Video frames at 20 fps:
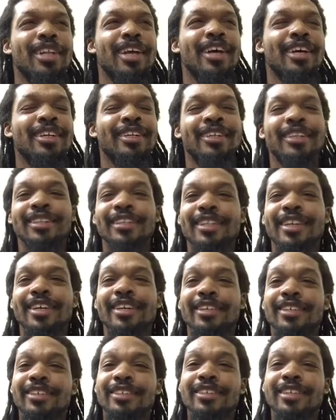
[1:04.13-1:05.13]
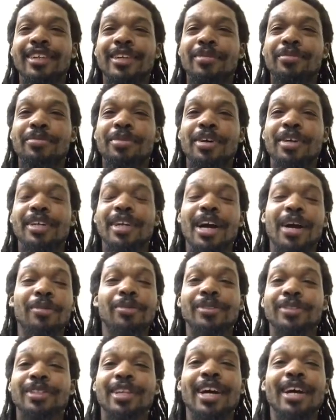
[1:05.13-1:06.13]
like another day, but I
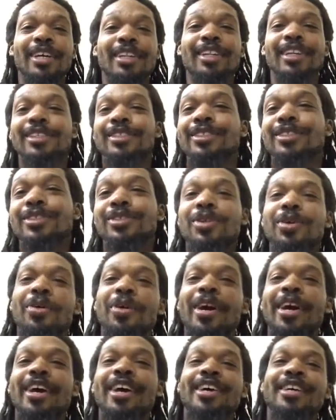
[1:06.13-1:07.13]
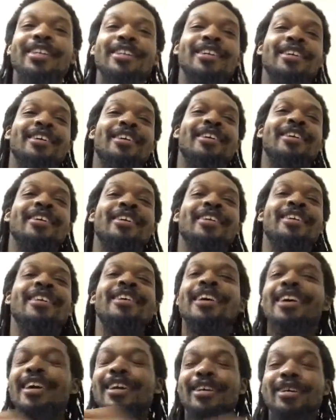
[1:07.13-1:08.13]
was like, let's just go ahead
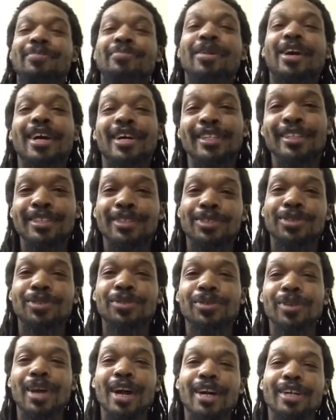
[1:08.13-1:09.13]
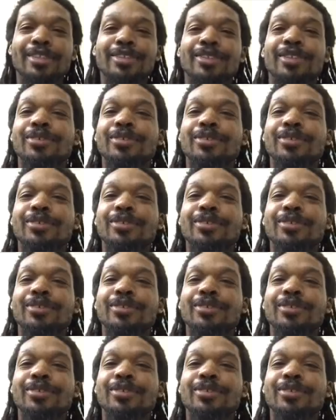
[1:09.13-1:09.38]
and combine these two locks.